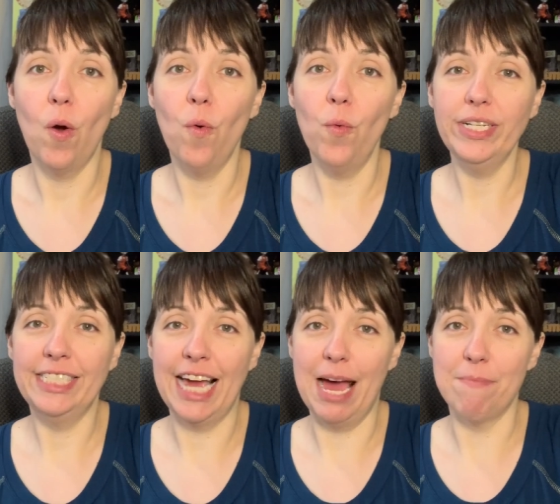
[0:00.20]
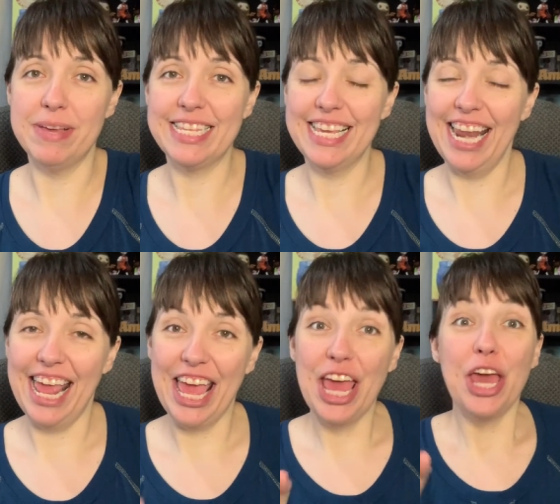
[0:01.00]
What time is it?
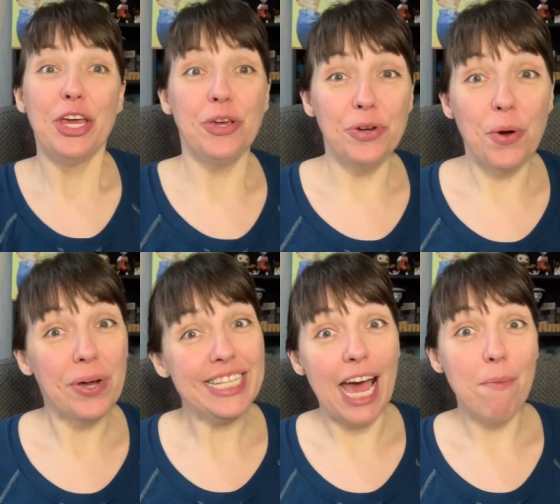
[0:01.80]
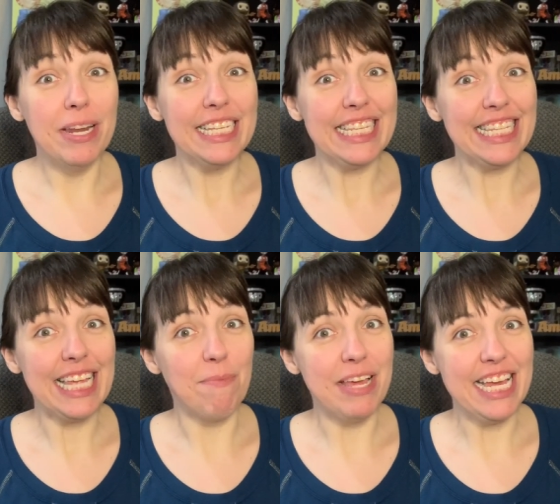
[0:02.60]
You know what time it is. It's
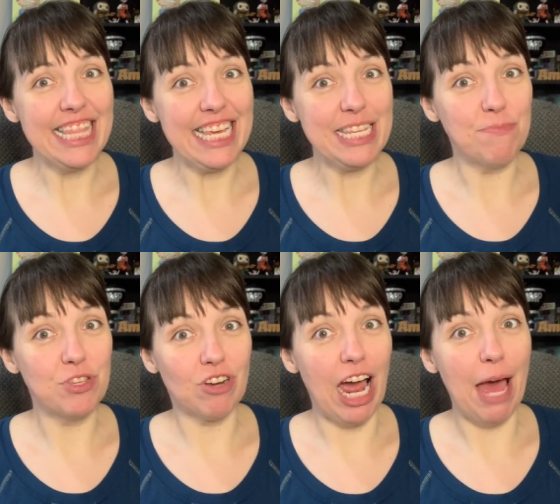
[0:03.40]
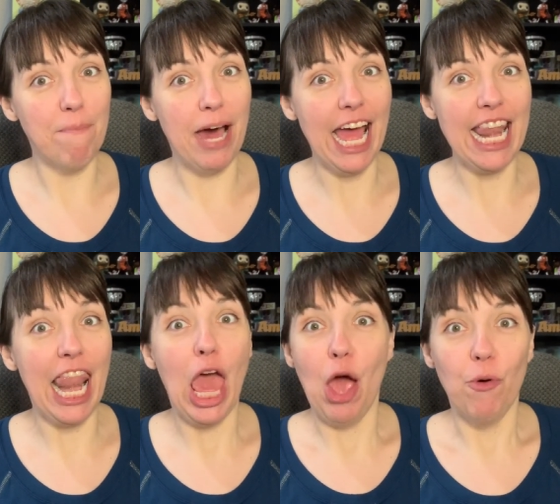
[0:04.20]
time to hit that subscribe button.
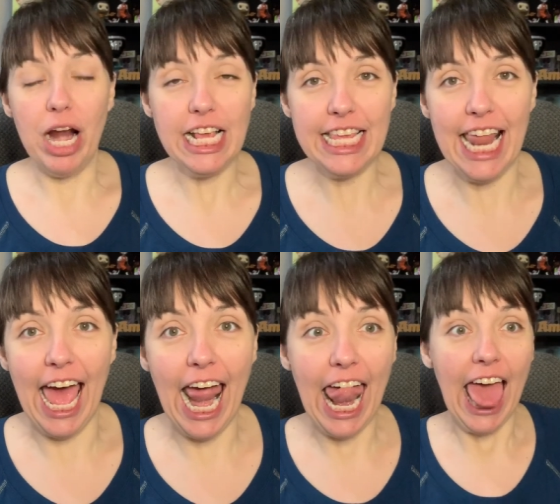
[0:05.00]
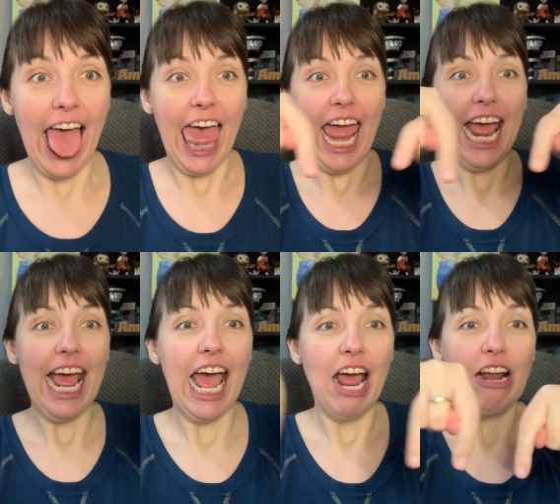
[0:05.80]
Where is it
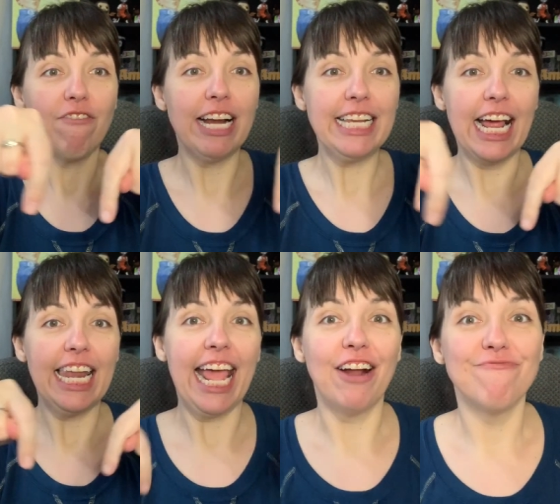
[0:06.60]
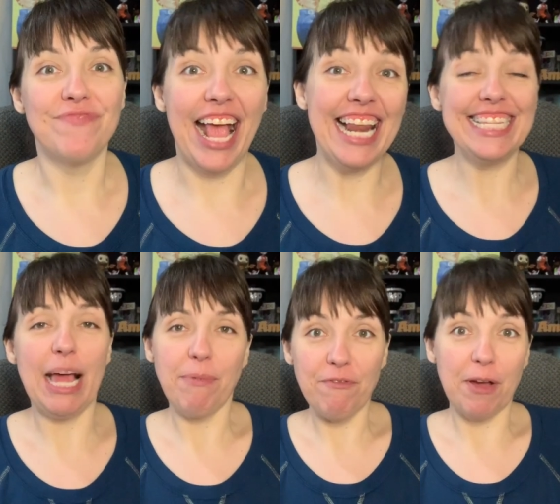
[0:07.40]
at? Right down there. And it's
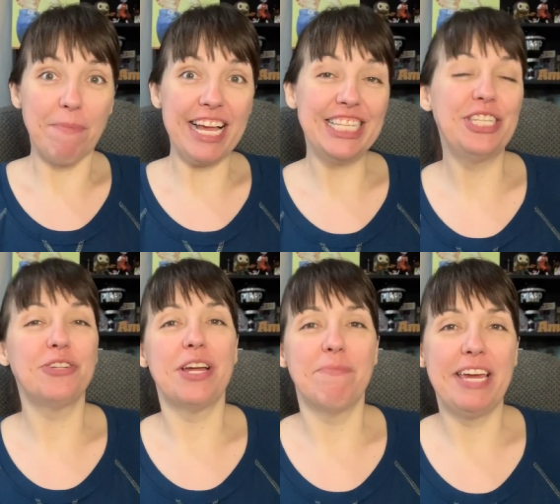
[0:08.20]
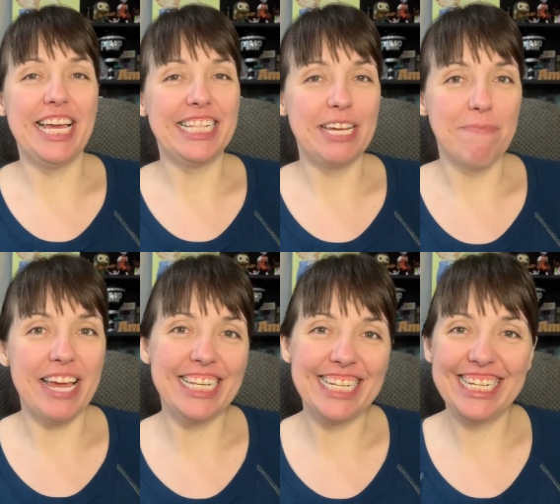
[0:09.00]
time to find my Instagram, Geekly
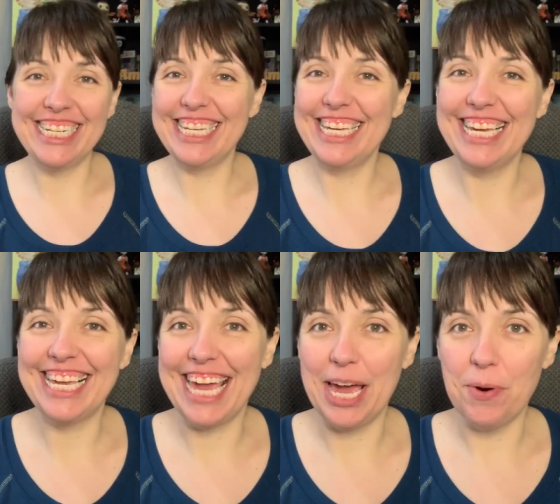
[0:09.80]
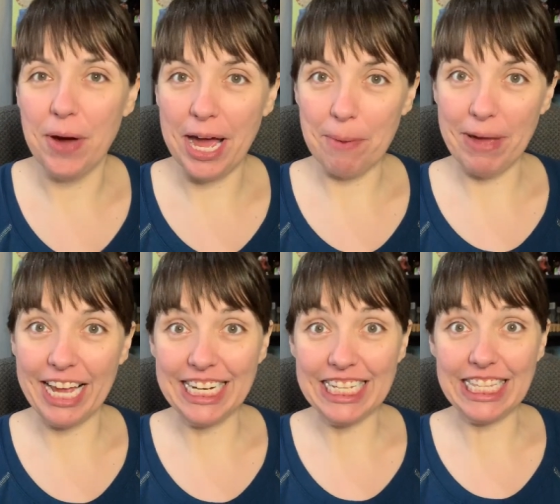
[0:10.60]
Amanda, G E E K O I Amanda.